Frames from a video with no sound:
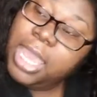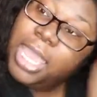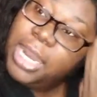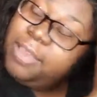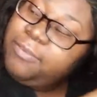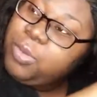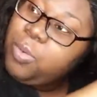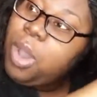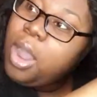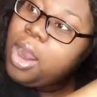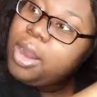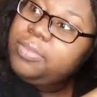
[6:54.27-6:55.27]
And if you
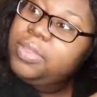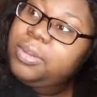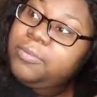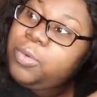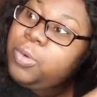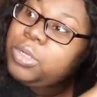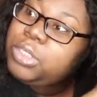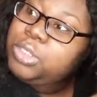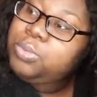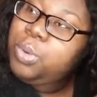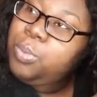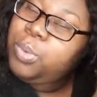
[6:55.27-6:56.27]
are, then of course
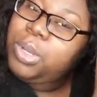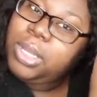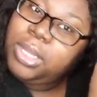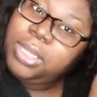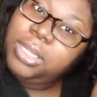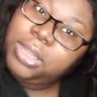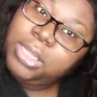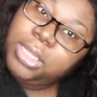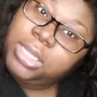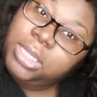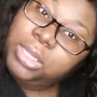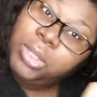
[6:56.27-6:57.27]
you will want
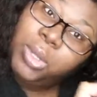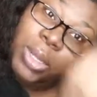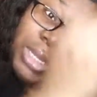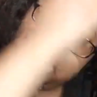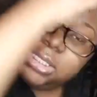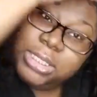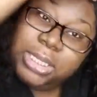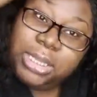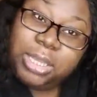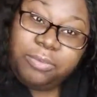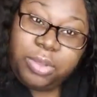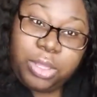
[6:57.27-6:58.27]
the longest
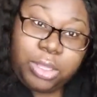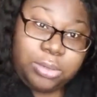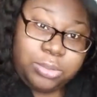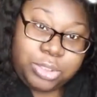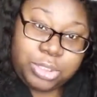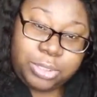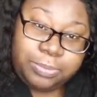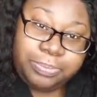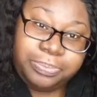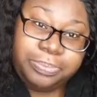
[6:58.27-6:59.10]
length of a closure